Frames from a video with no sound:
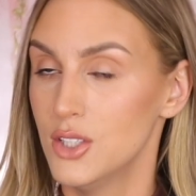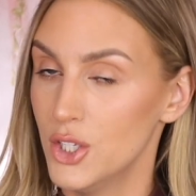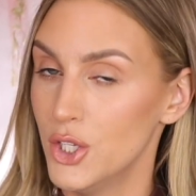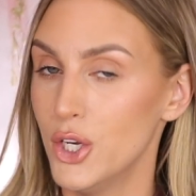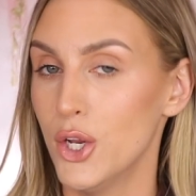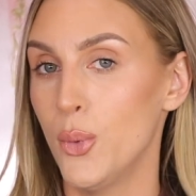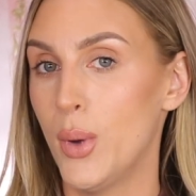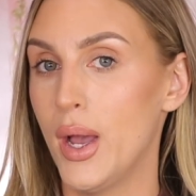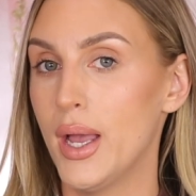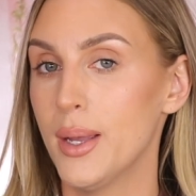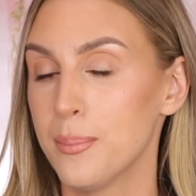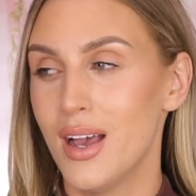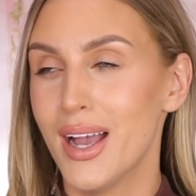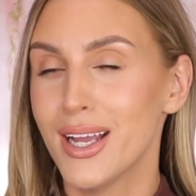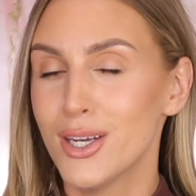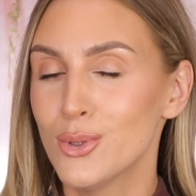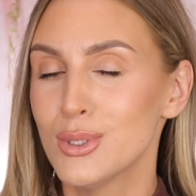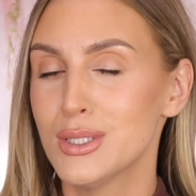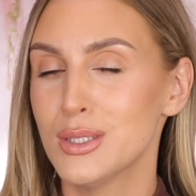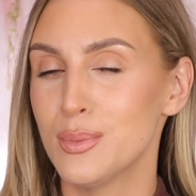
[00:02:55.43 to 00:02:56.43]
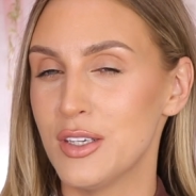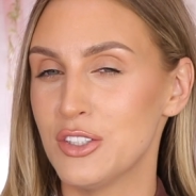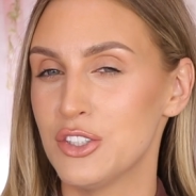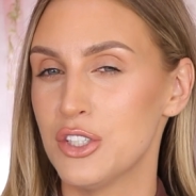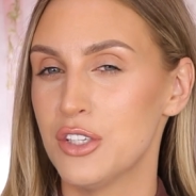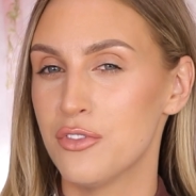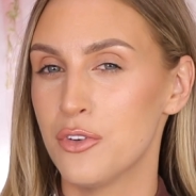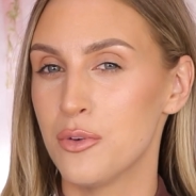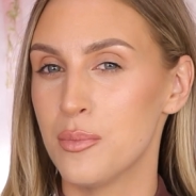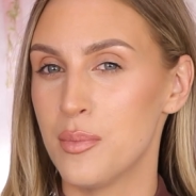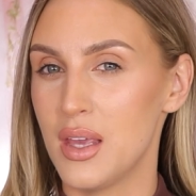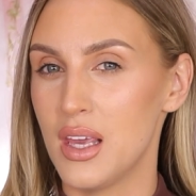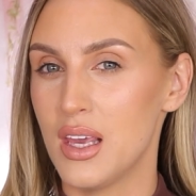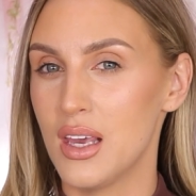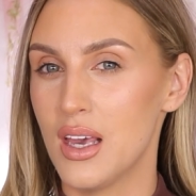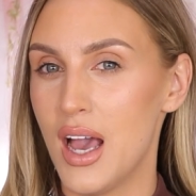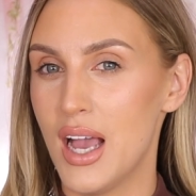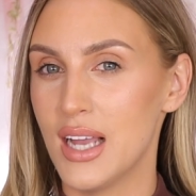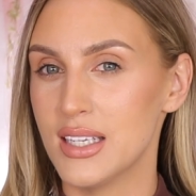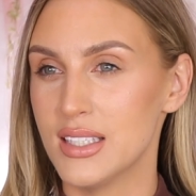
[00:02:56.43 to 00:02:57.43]
you know why. I know especially for
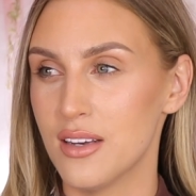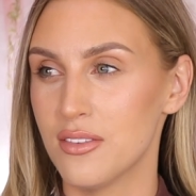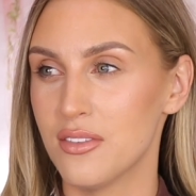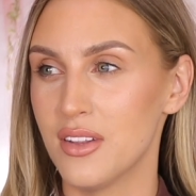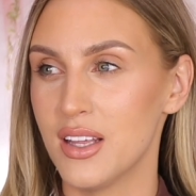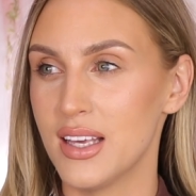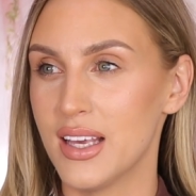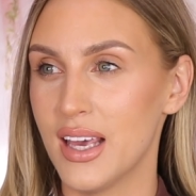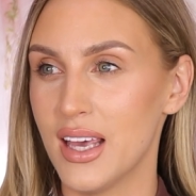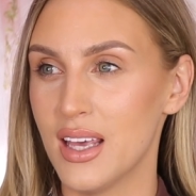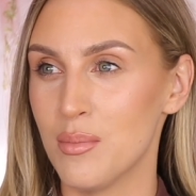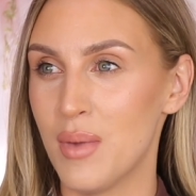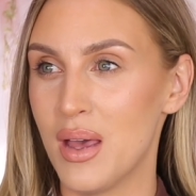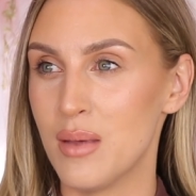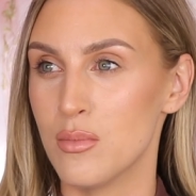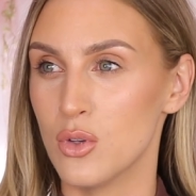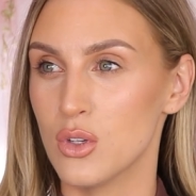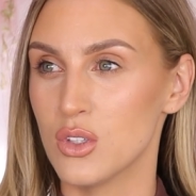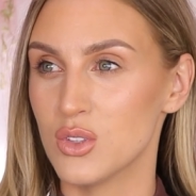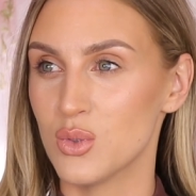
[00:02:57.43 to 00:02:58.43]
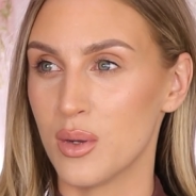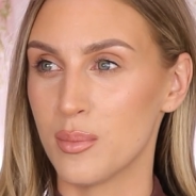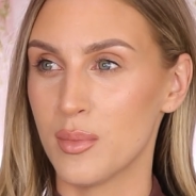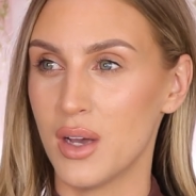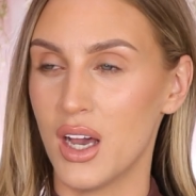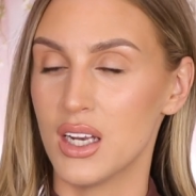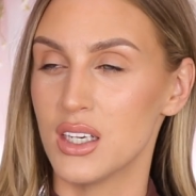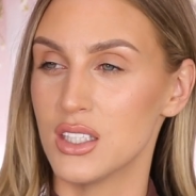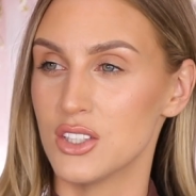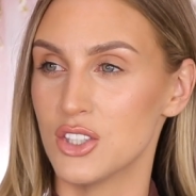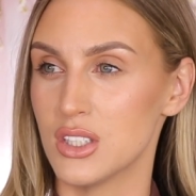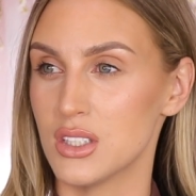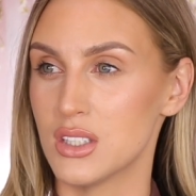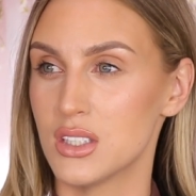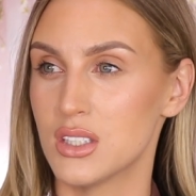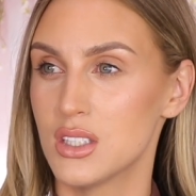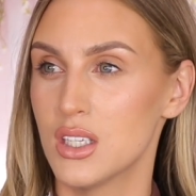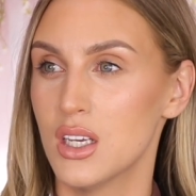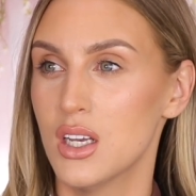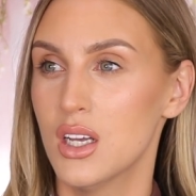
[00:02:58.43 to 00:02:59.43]
me, I definitely get in my moods where I'm kind of
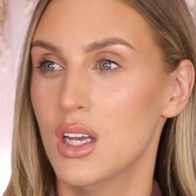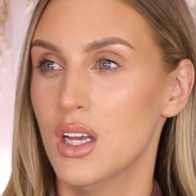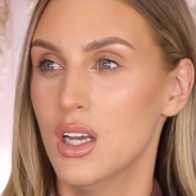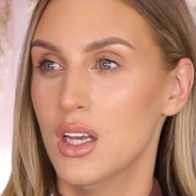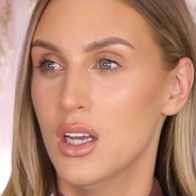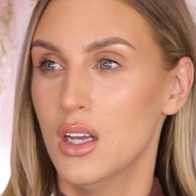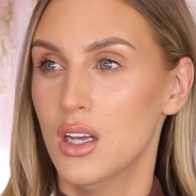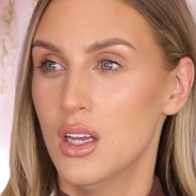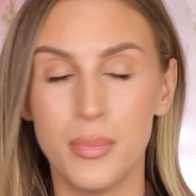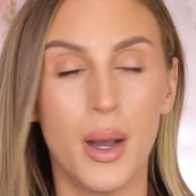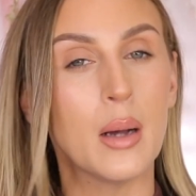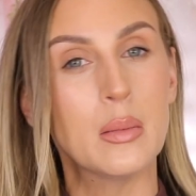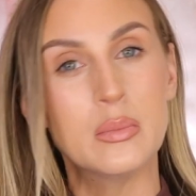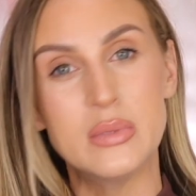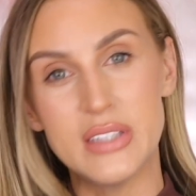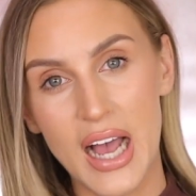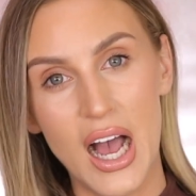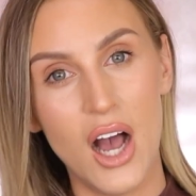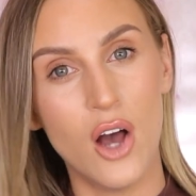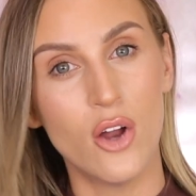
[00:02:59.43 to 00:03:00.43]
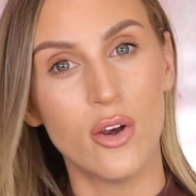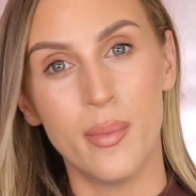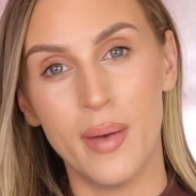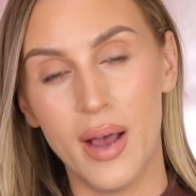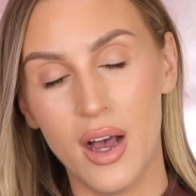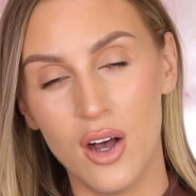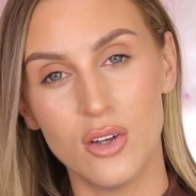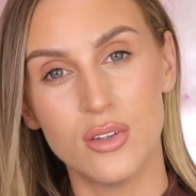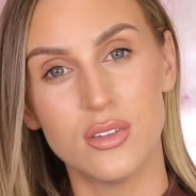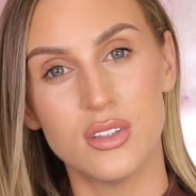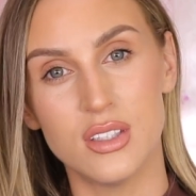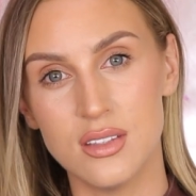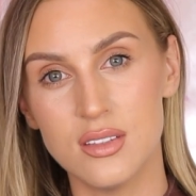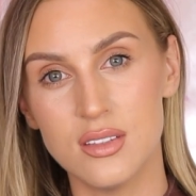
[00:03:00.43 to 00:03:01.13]
just bummed out about the